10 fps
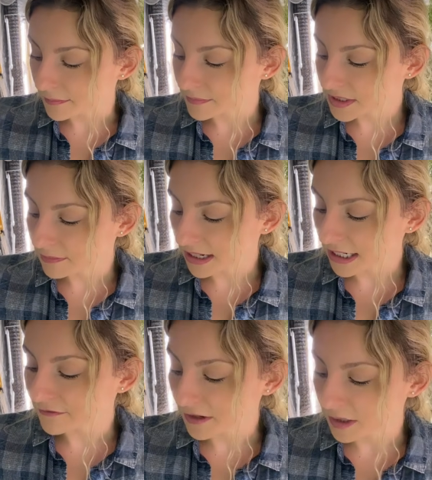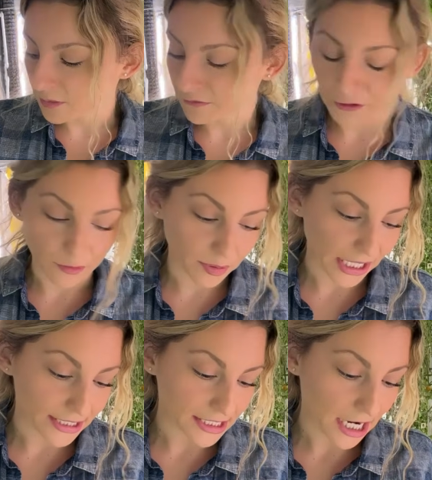to make it available for your
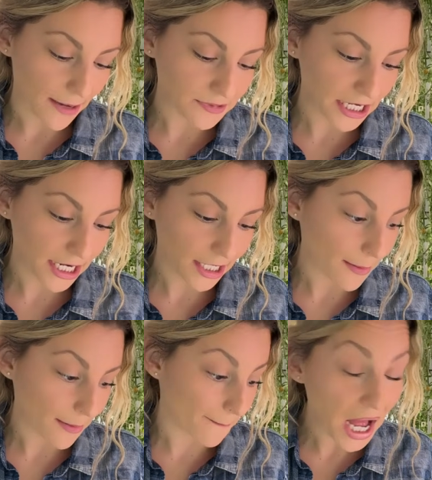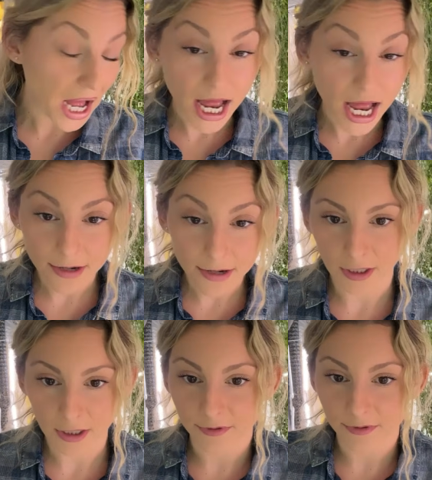plants to uptake, but what I
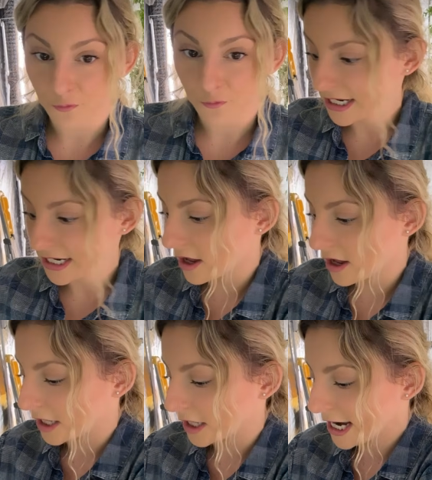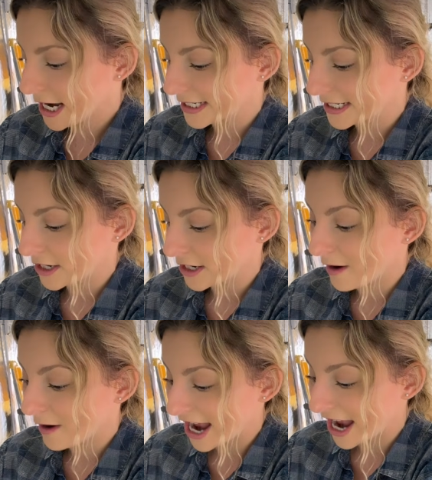was reading online is that you
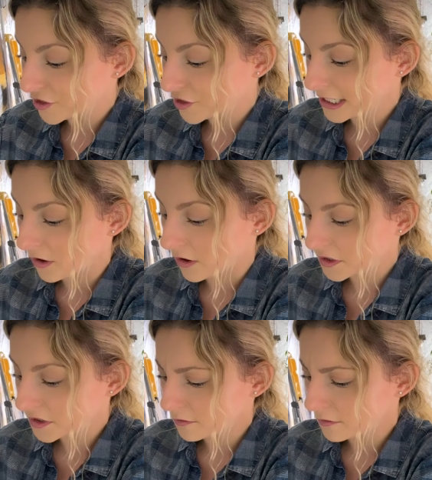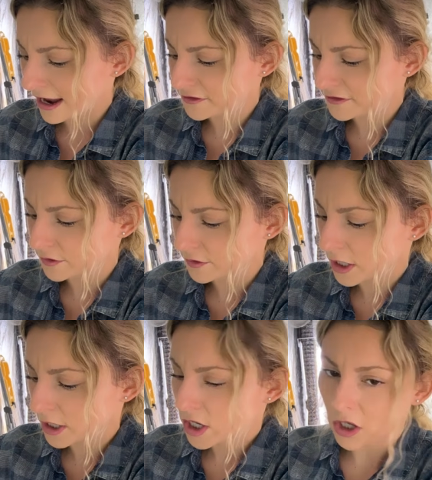actually also have to
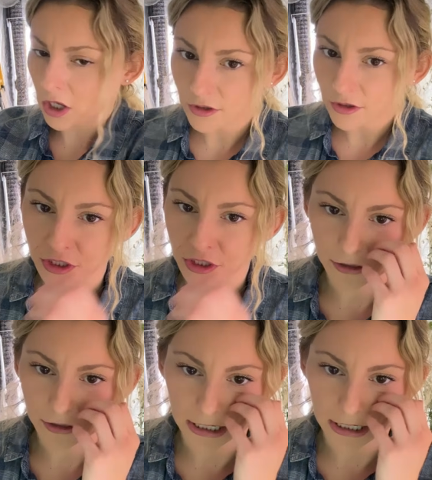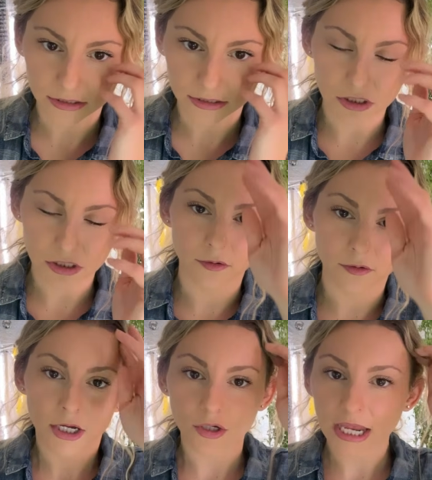culture it. So
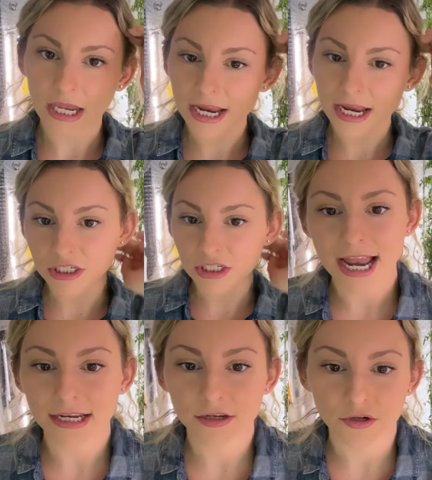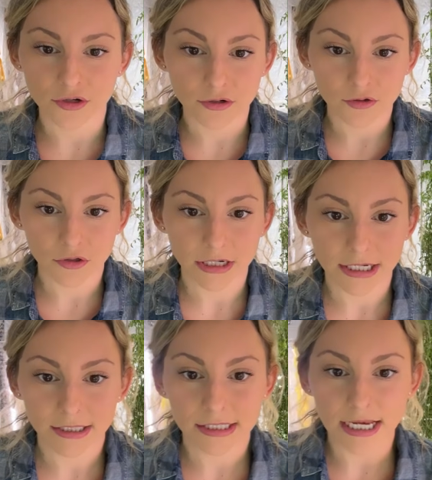you can't just add in your
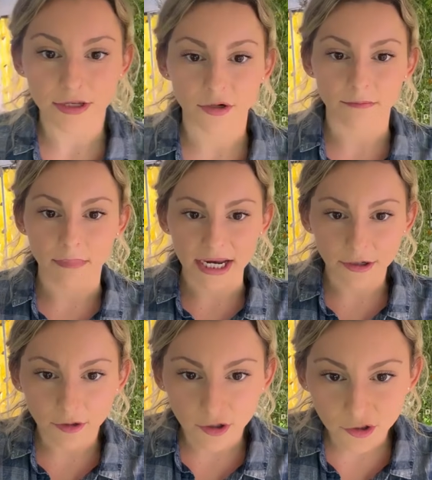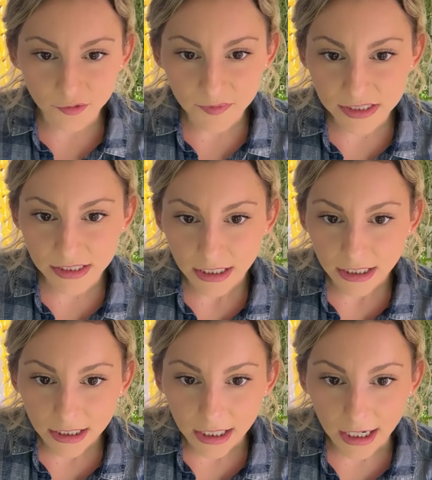nutrients and your microbes.
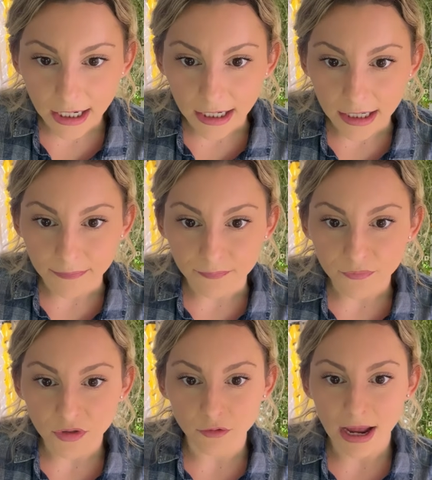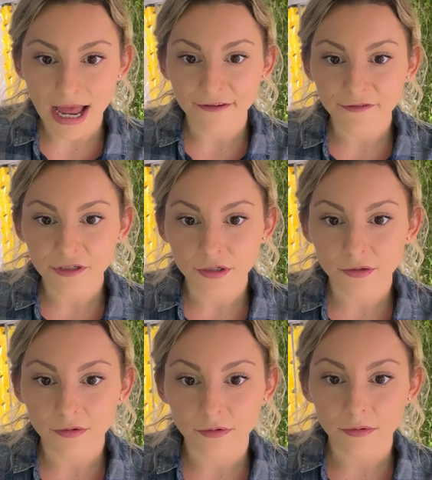You have
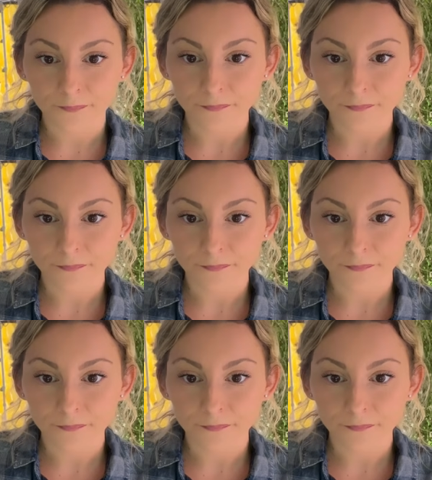to